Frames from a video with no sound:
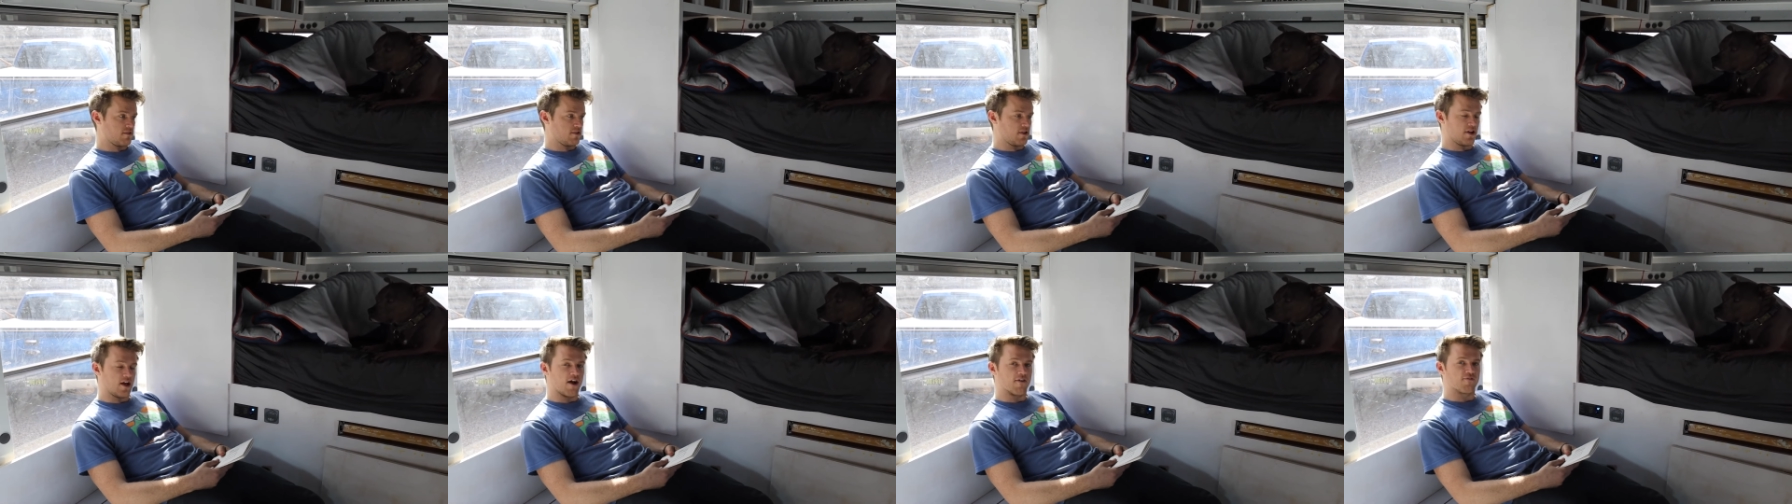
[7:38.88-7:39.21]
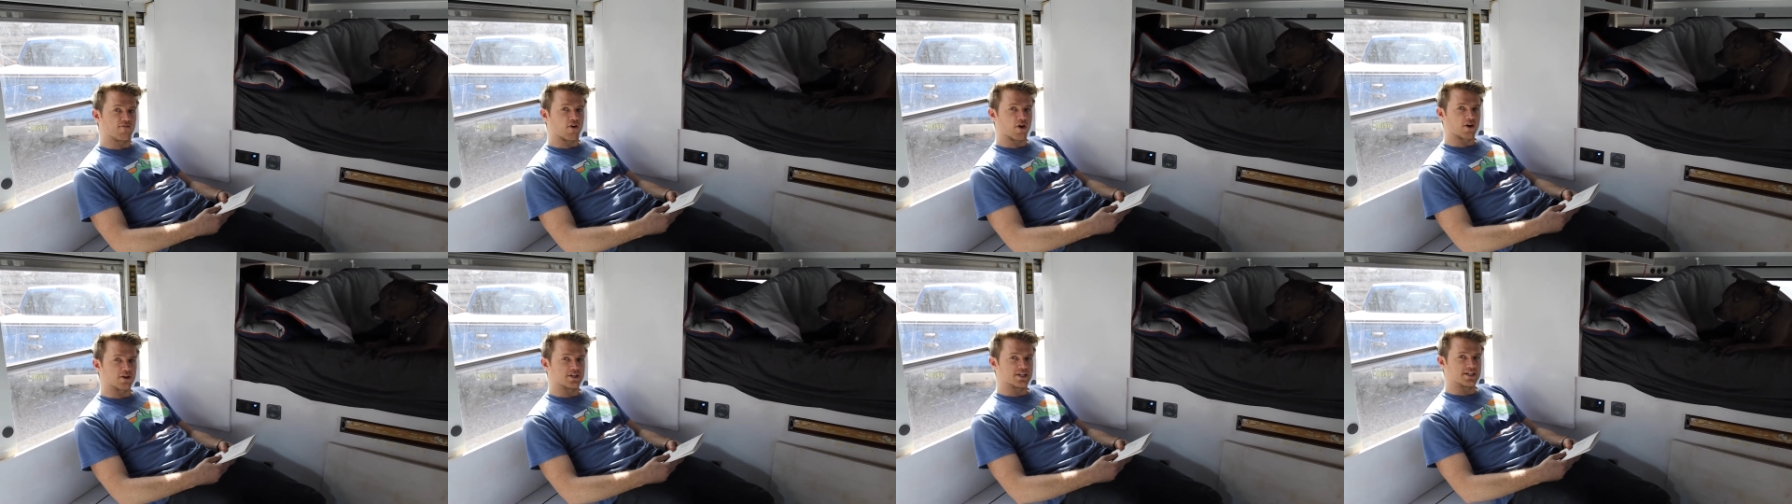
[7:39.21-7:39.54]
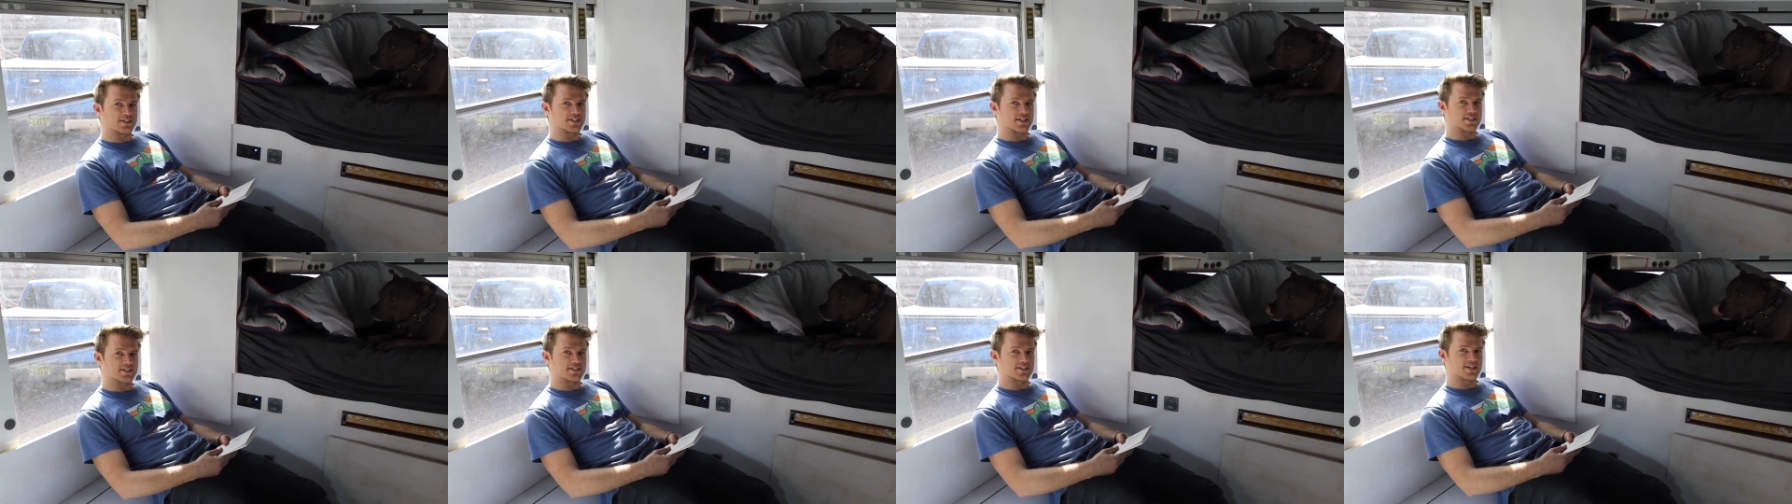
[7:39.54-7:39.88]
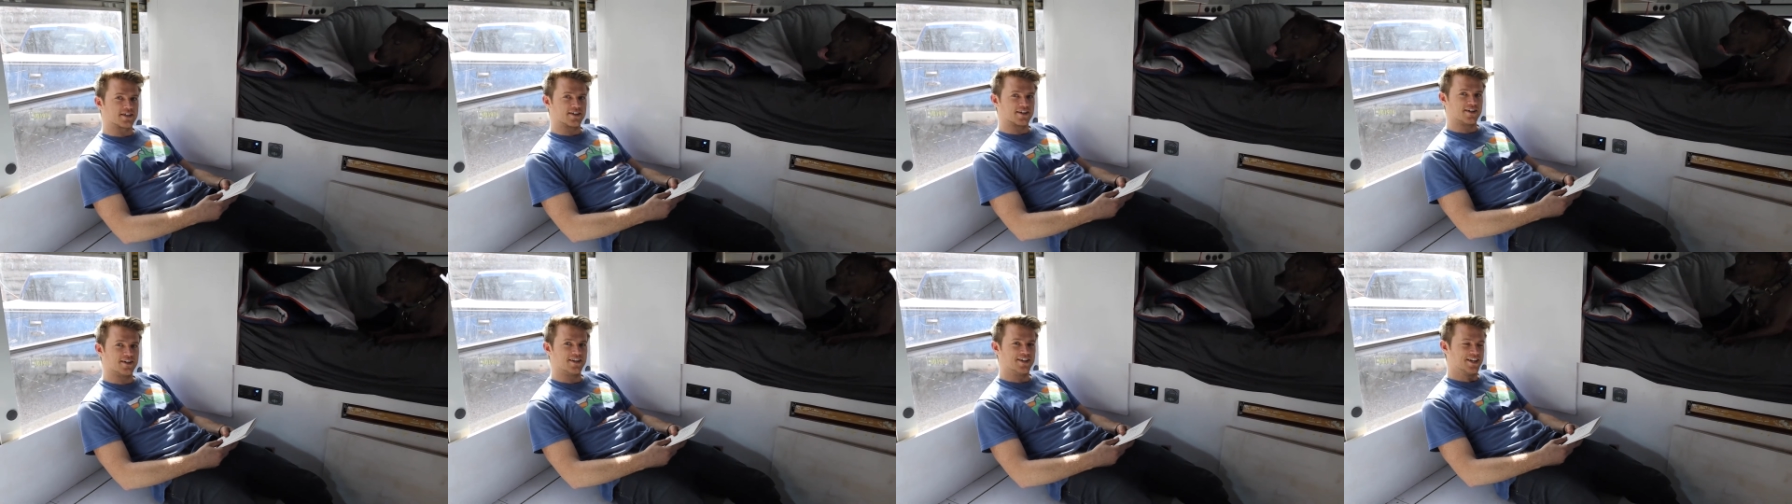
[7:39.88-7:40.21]
a far distance
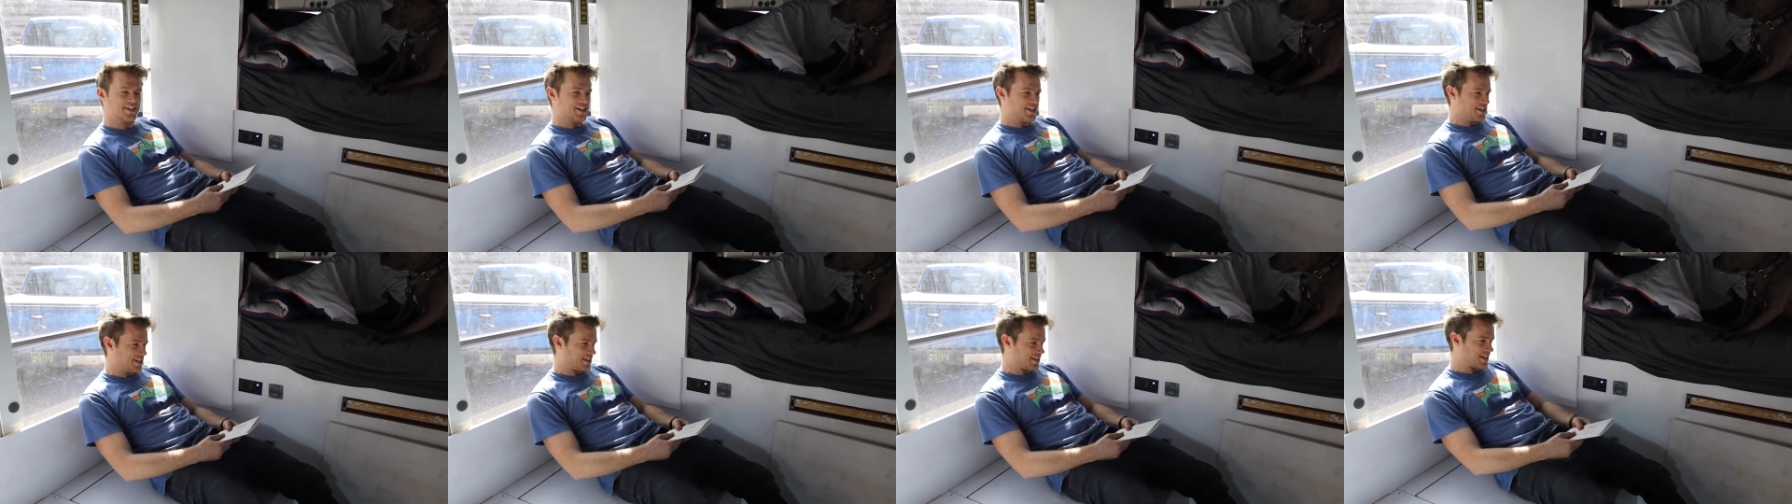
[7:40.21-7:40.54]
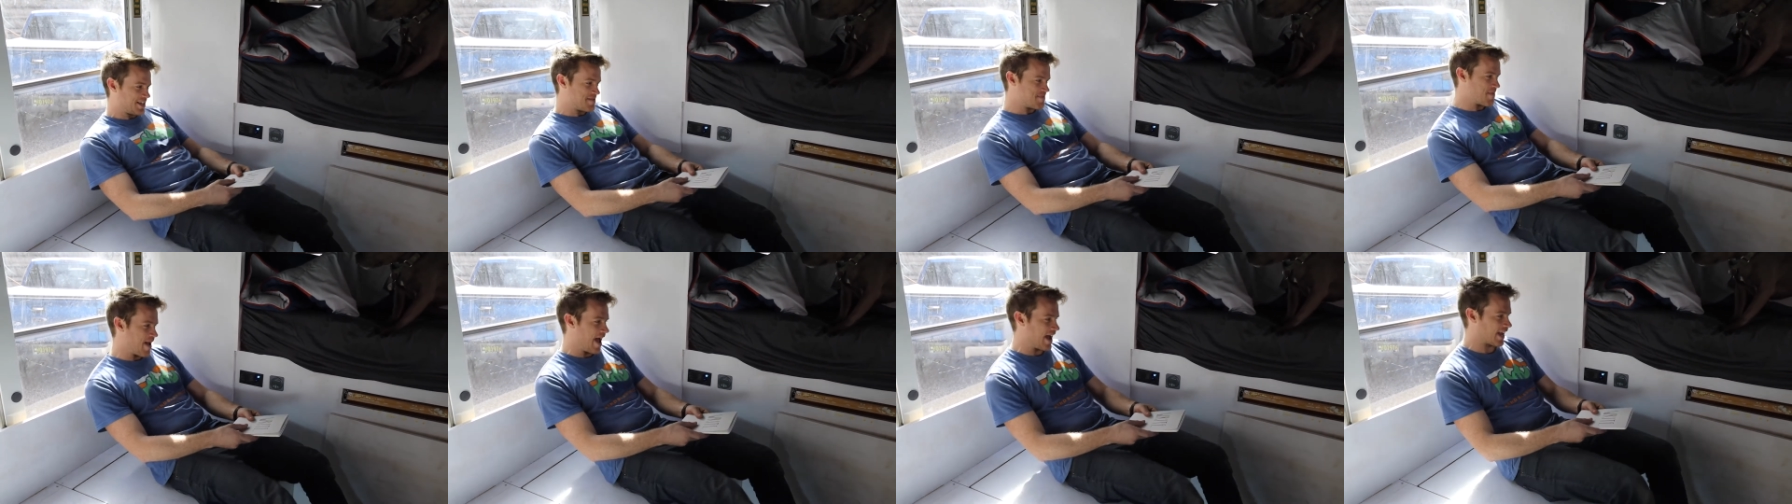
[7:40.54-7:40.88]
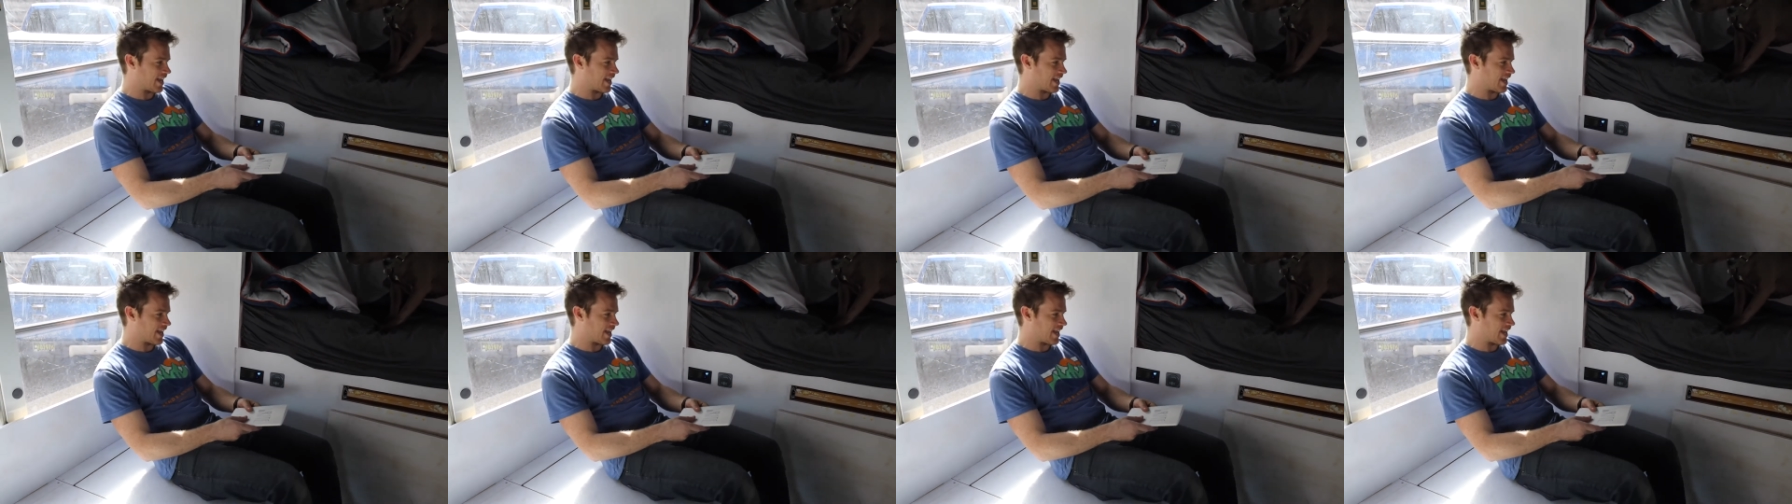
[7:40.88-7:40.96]
to lean back